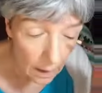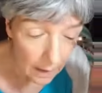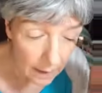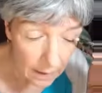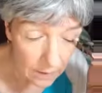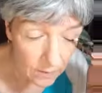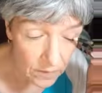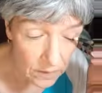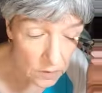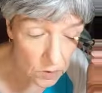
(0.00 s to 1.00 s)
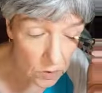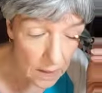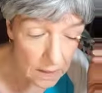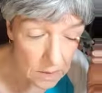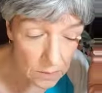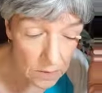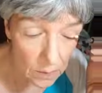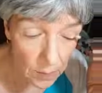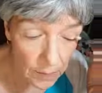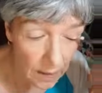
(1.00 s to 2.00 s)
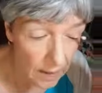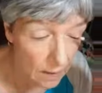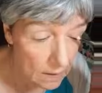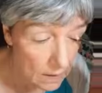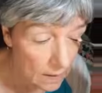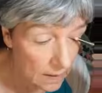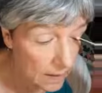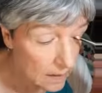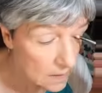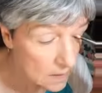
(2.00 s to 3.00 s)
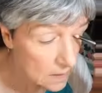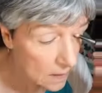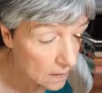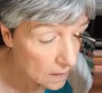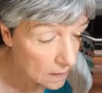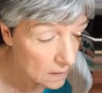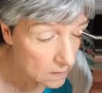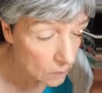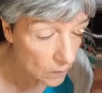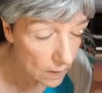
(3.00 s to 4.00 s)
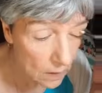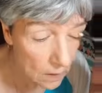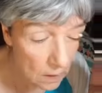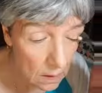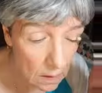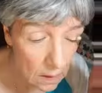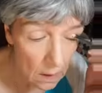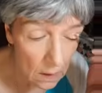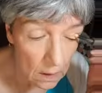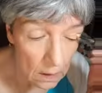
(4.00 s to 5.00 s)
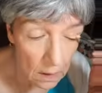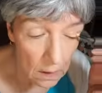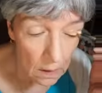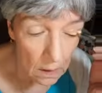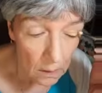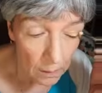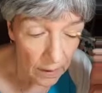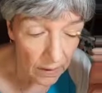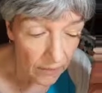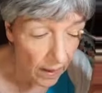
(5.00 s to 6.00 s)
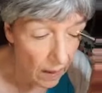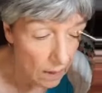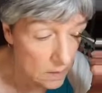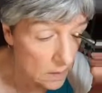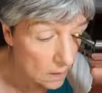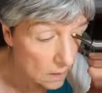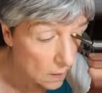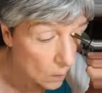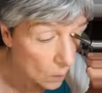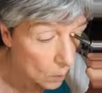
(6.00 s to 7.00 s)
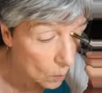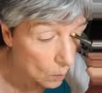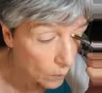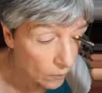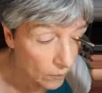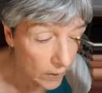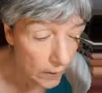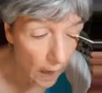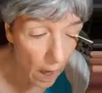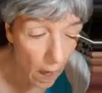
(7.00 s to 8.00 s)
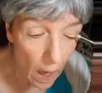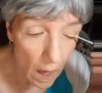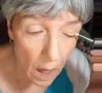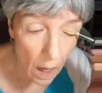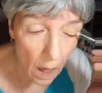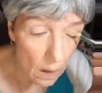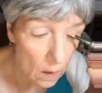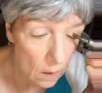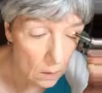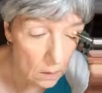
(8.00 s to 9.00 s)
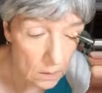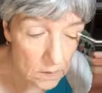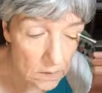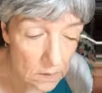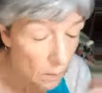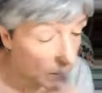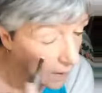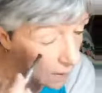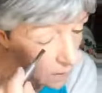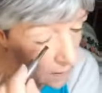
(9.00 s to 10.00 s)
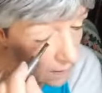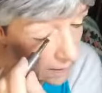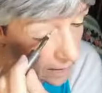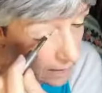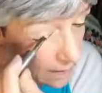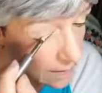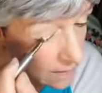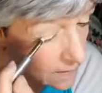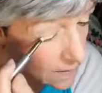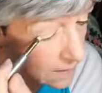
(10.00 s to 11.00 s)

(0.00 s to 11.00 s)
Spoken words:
and it feels dry. So, I'm just going to put that on the lids. Now, this will buff out, so don't freak out. I'm just going to put it on the lids.